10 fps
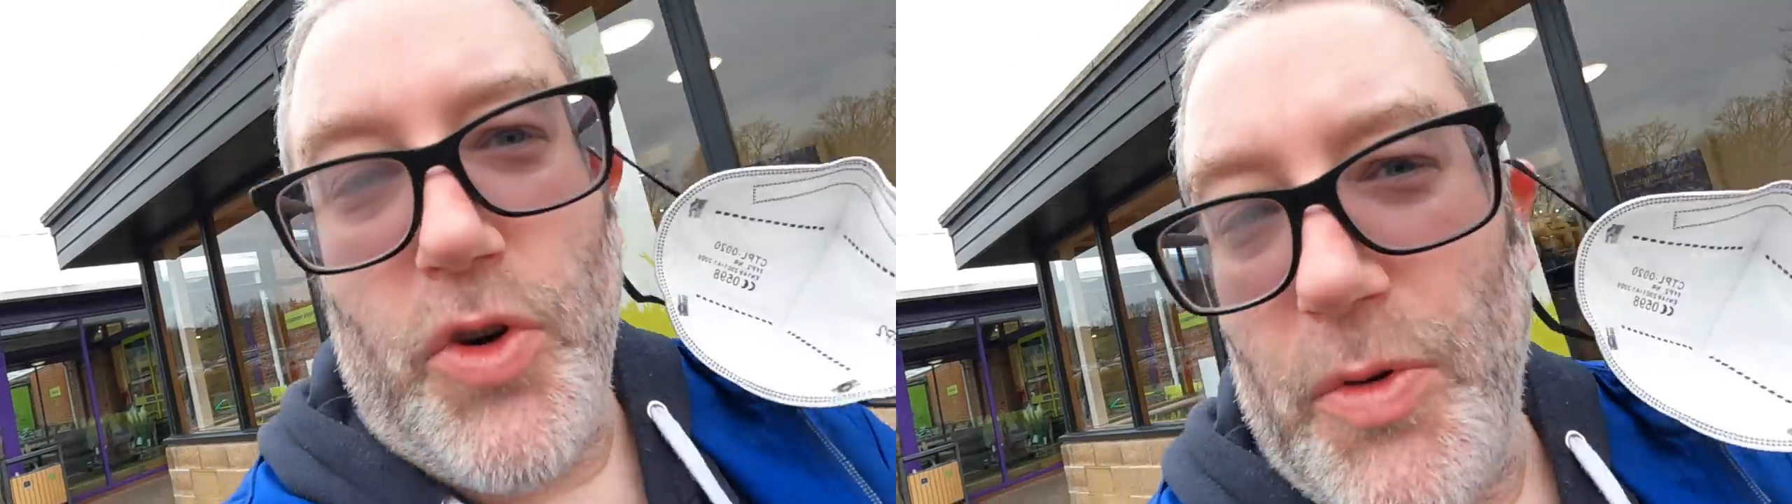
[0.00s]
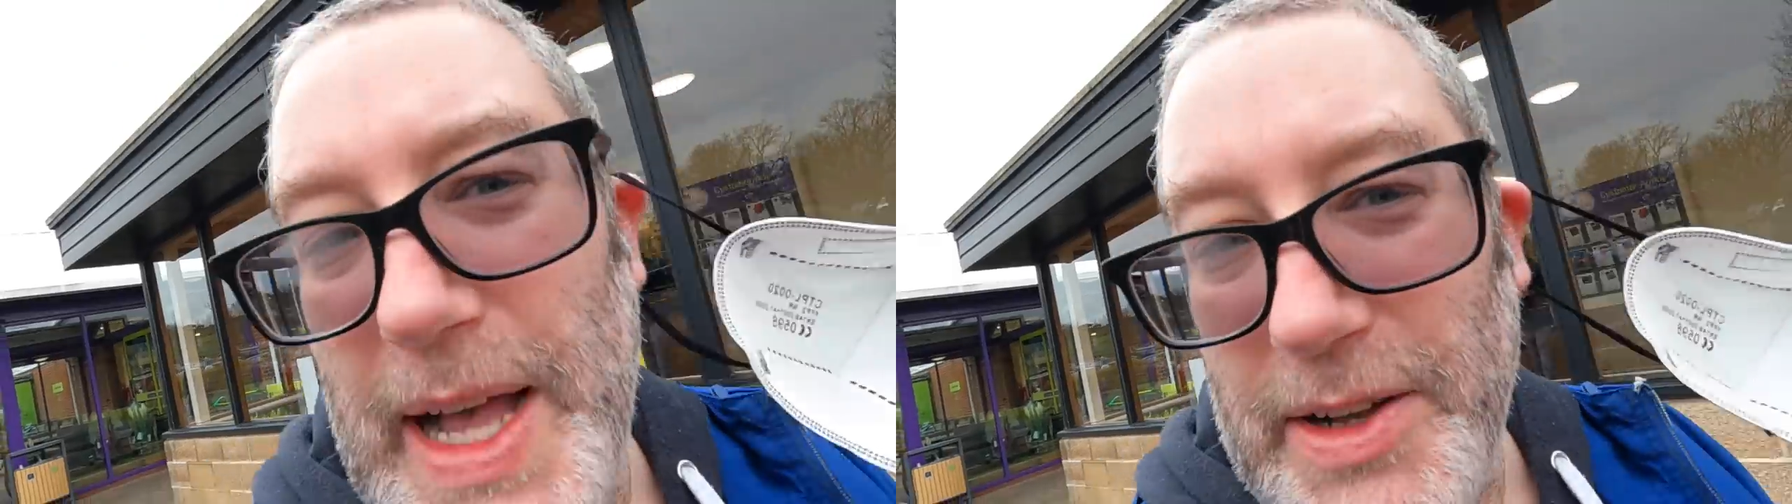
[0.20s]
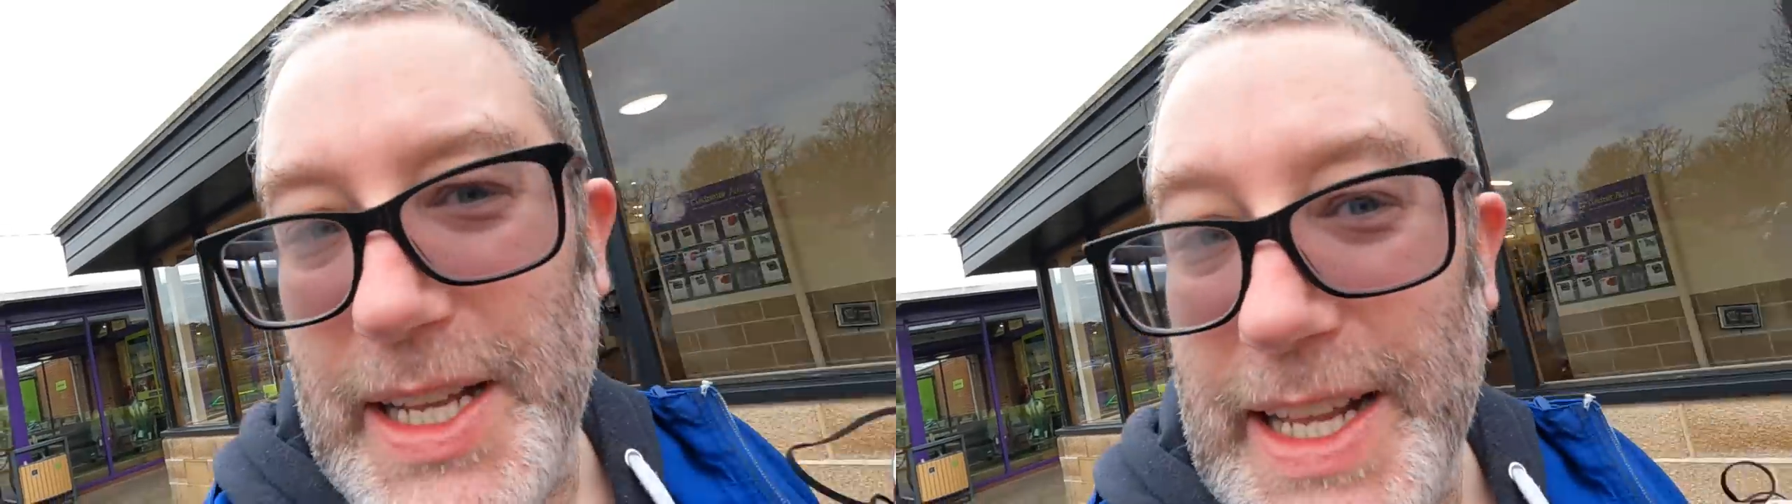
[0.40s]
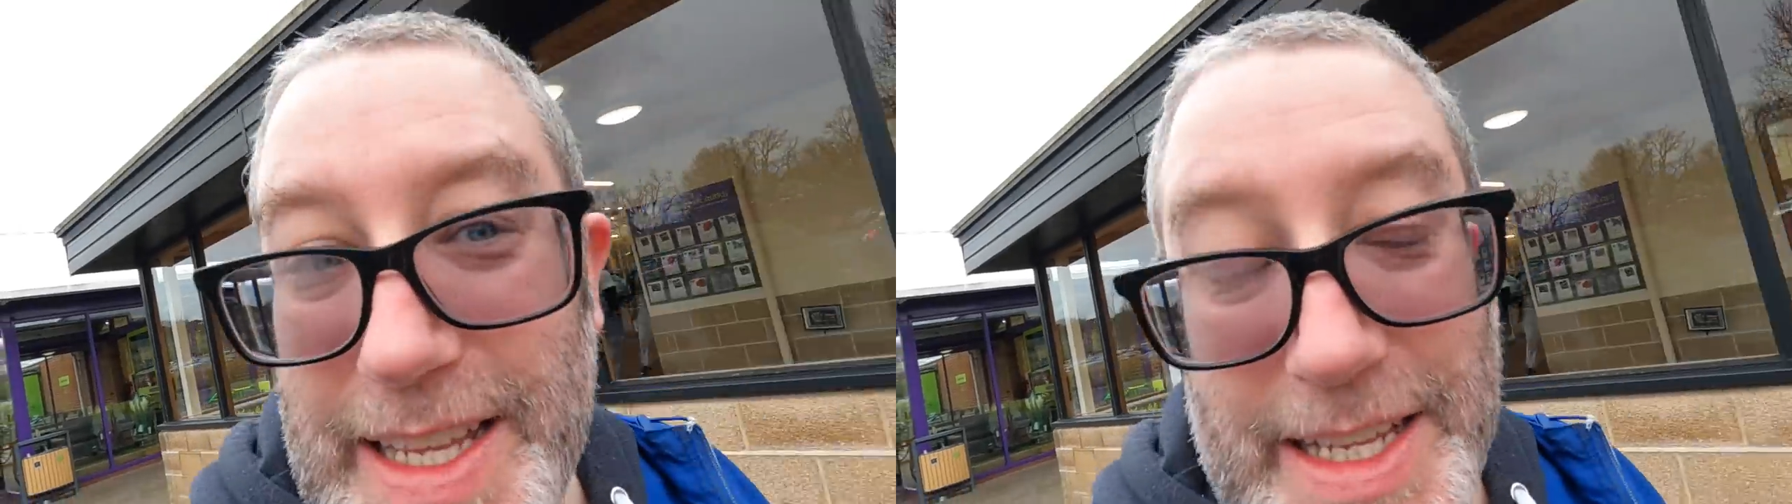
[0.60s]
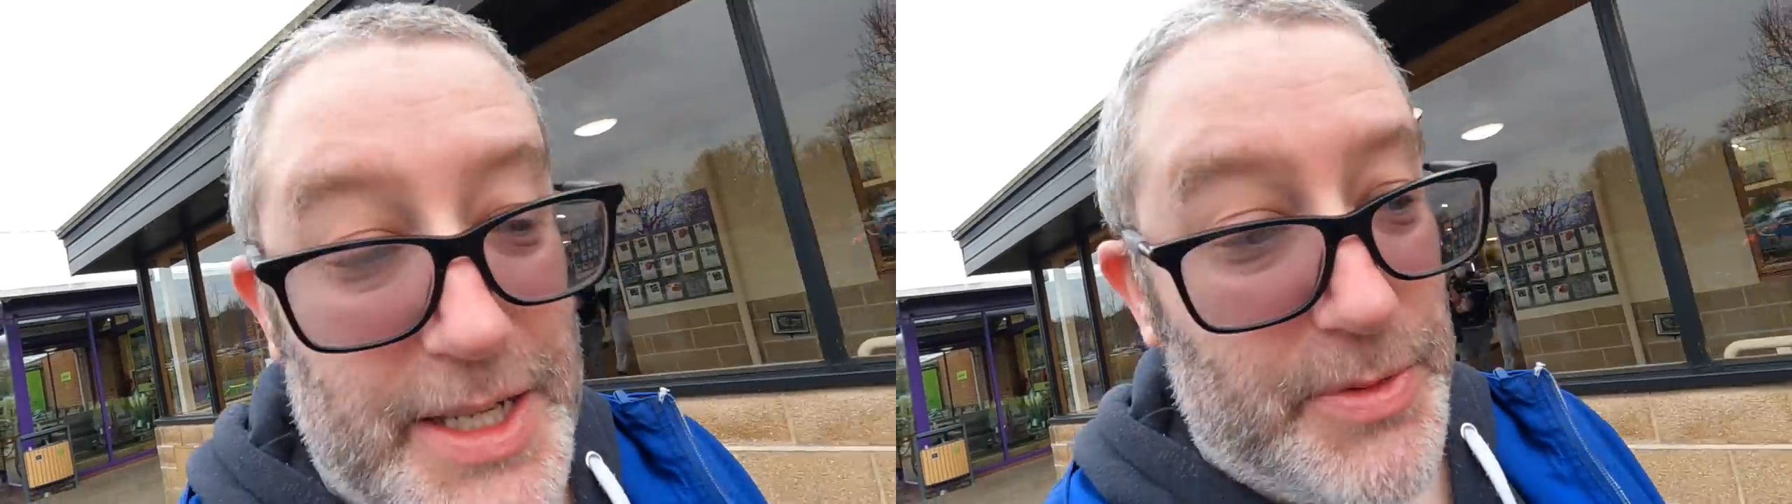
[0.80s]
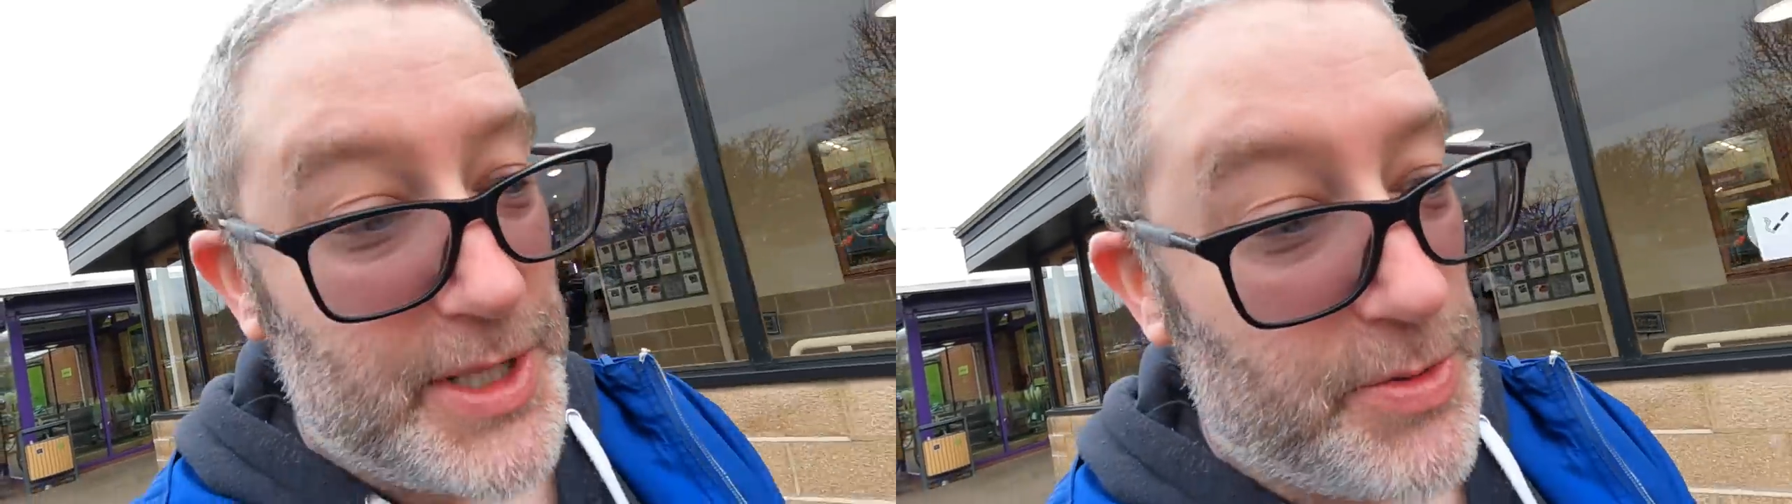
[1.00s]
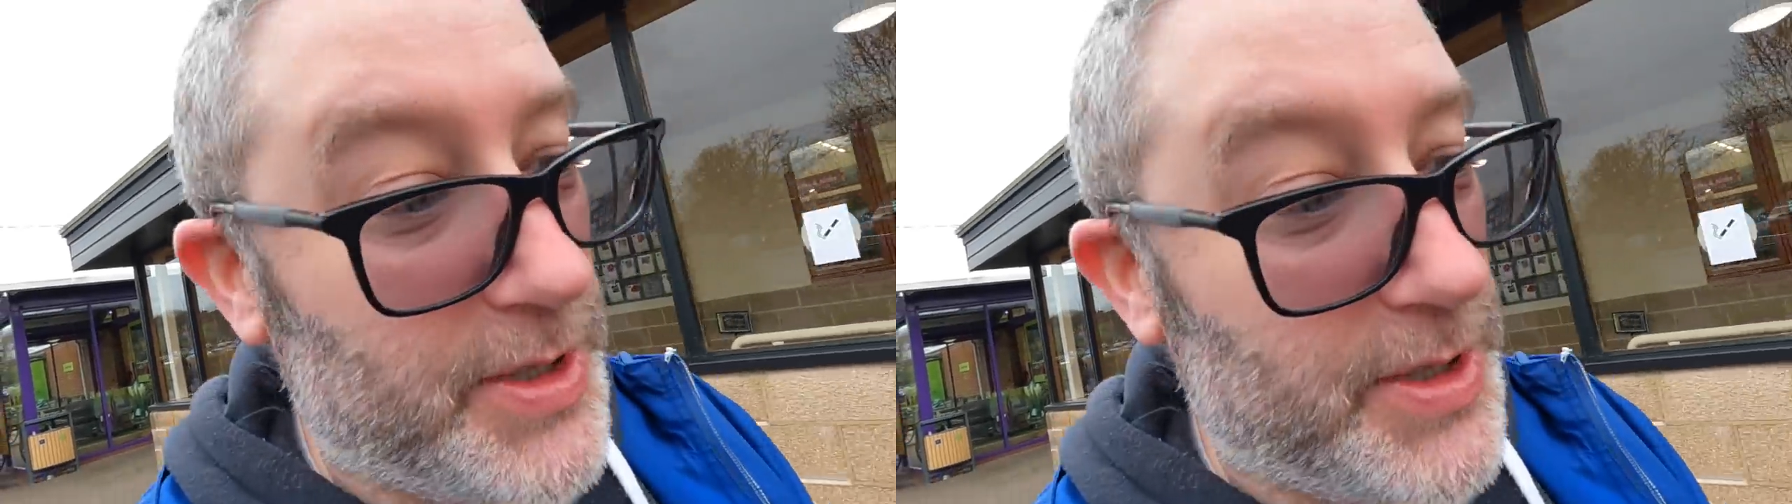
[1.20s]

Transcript: or balcony as it once